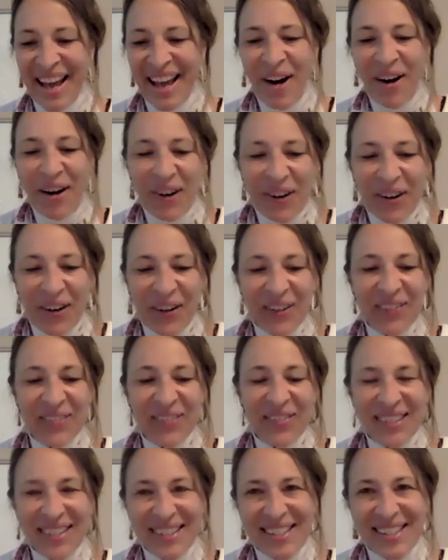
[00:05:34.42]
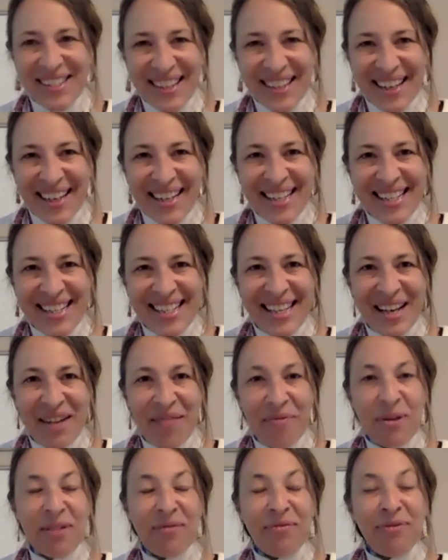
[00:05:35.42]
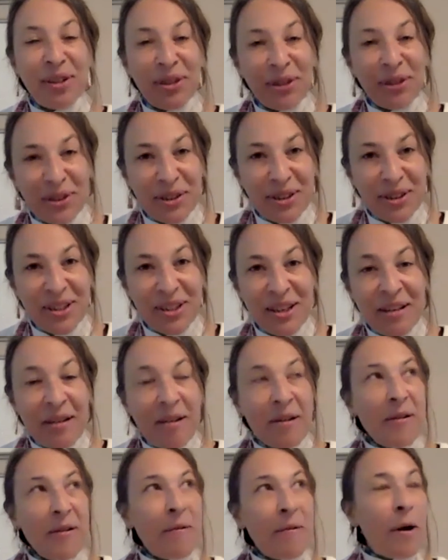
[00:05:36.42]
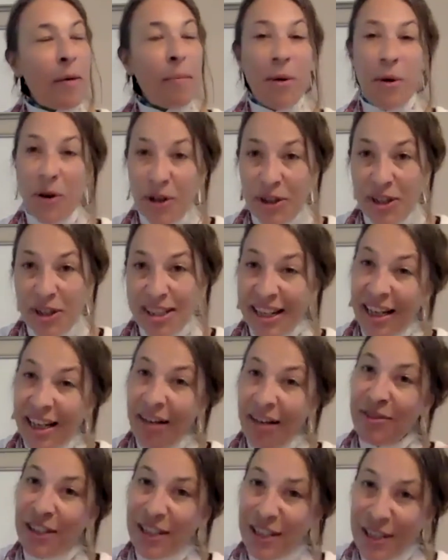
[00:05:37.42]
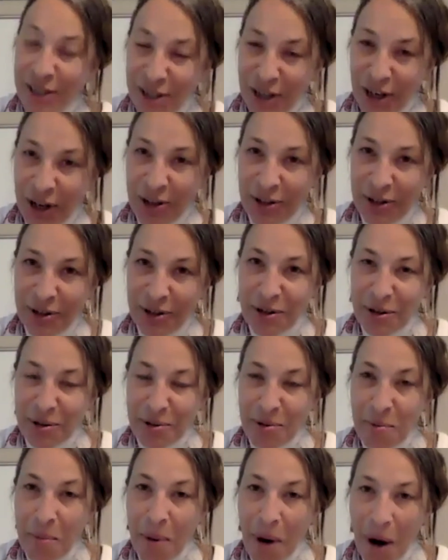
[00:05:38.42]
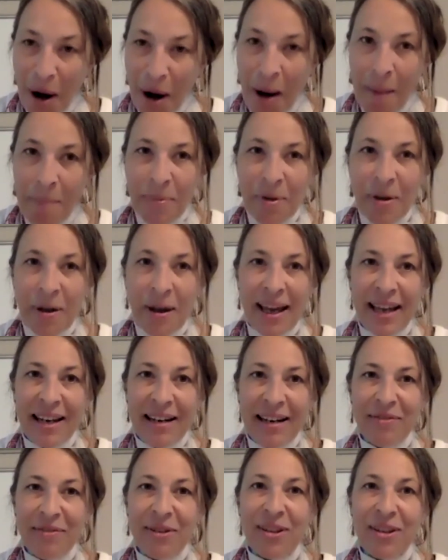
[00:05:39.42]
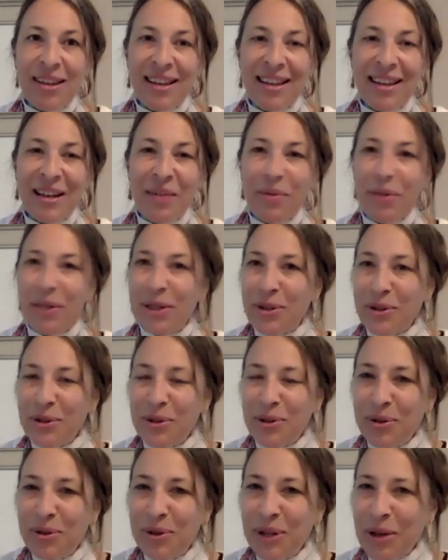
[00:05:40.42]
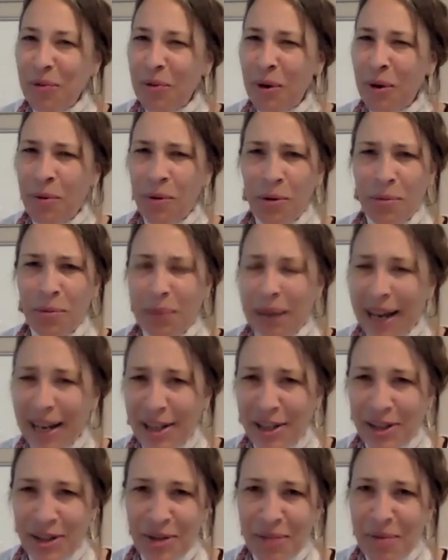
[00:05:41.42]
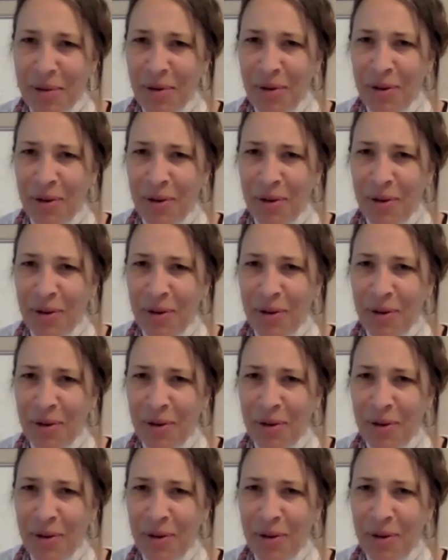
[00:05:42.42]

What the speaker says: All of these things that we've learned about ourselves and each other through pop and everything that we do and what we're passionate about.